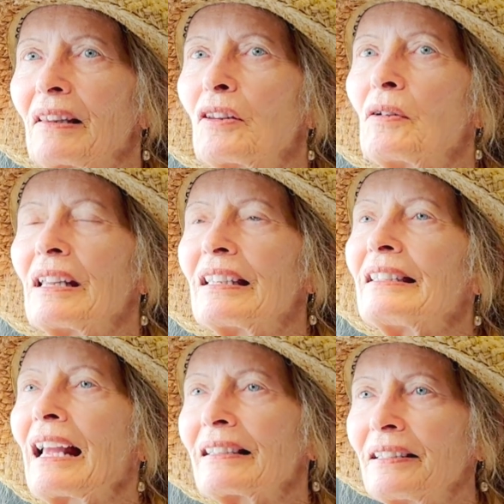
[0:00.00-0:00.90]
learning the
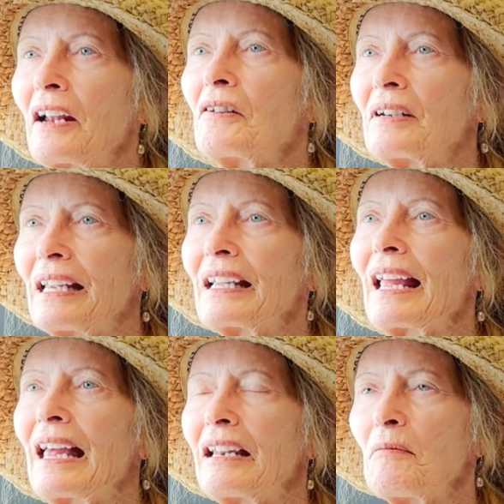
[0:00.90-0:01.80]
dexterity
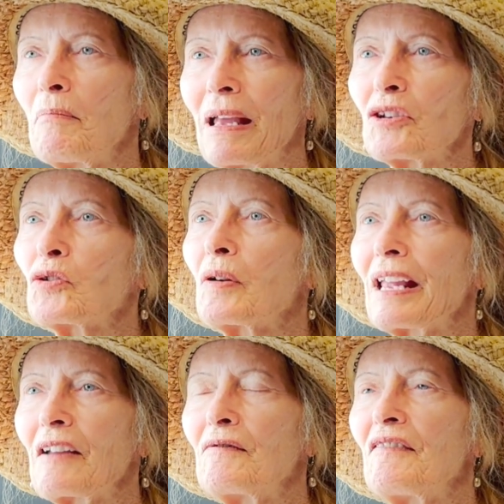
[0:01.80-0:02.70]
again and
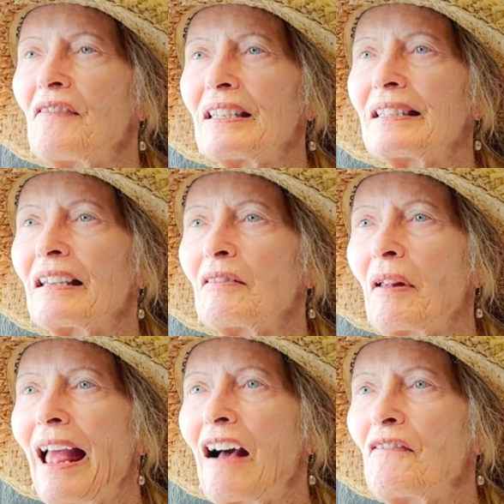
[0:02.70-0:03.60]
measuring every visit
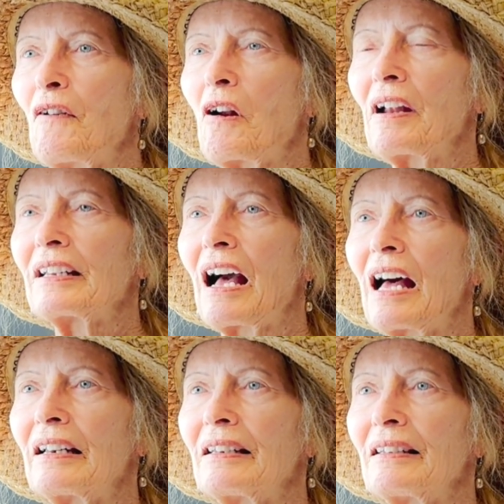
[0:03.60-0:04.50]
how far I'd
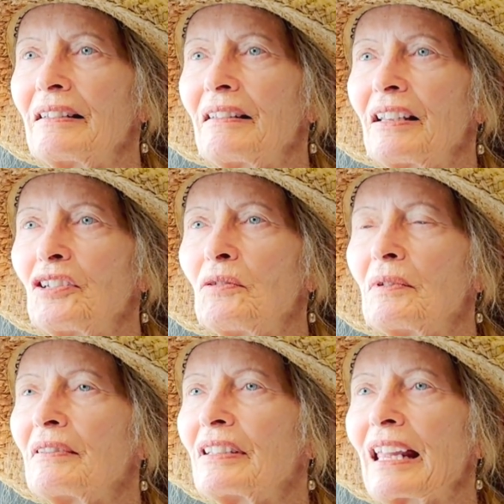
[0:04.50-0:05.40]
gotten. She
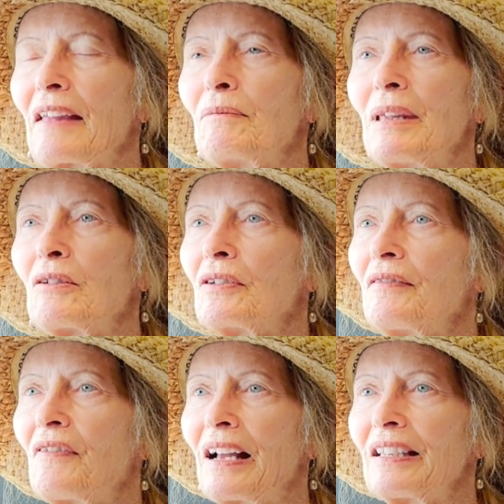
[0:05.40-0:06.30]
gave me good
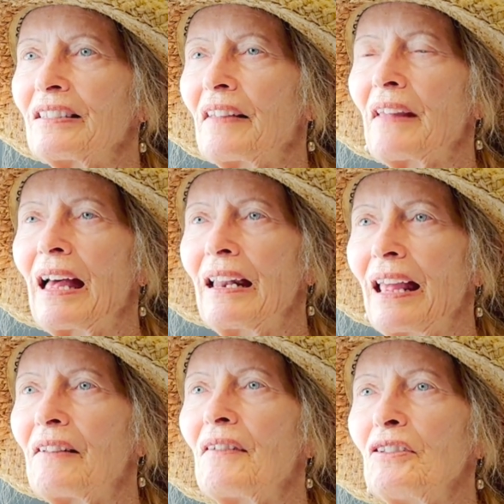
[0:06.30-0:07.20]
advice on that,
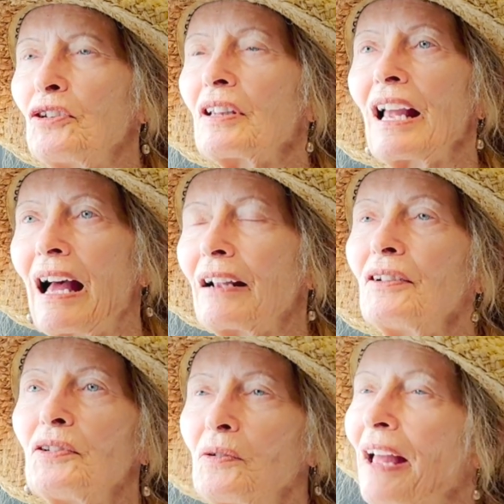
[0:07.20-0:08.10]
and eventually I
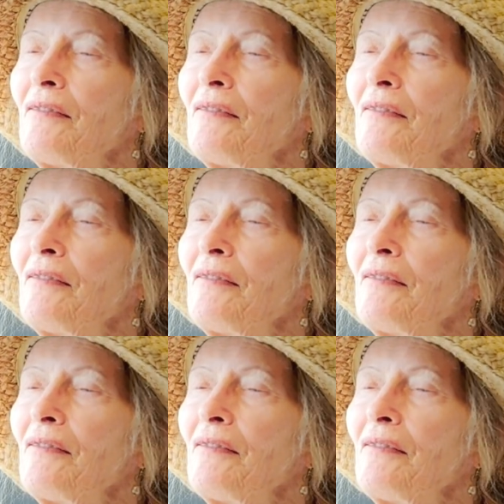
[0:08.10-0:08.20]
could do